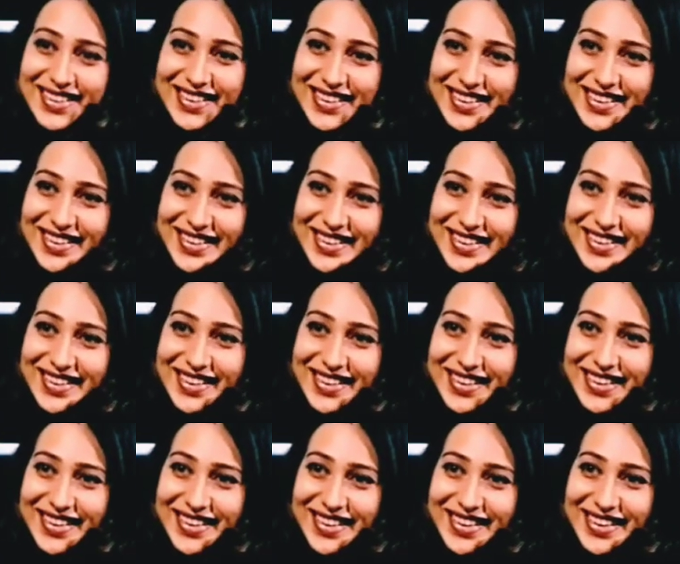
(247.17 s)
So
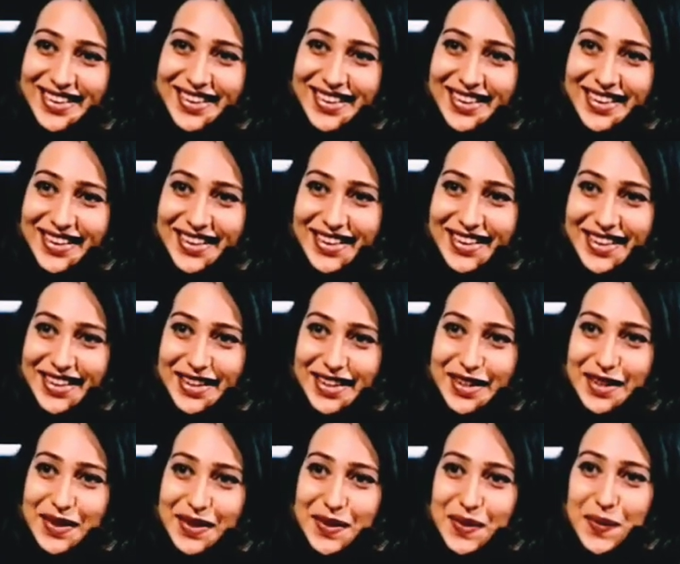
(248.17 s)
acting was something that not only
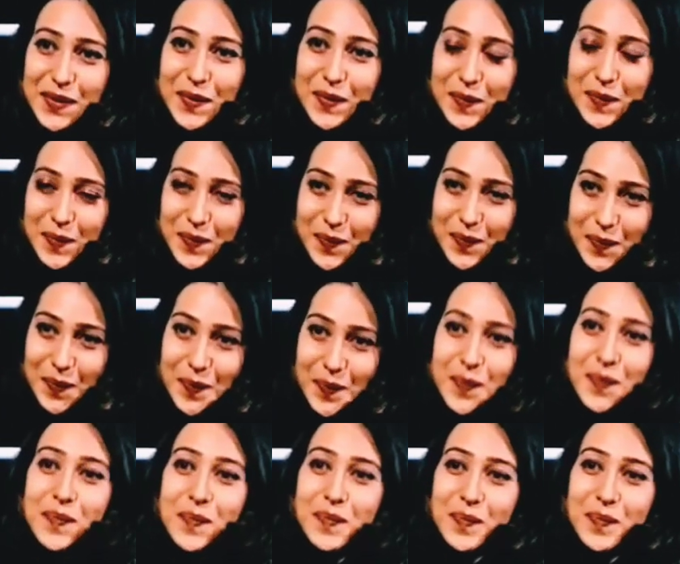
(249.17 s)
gave you great joy,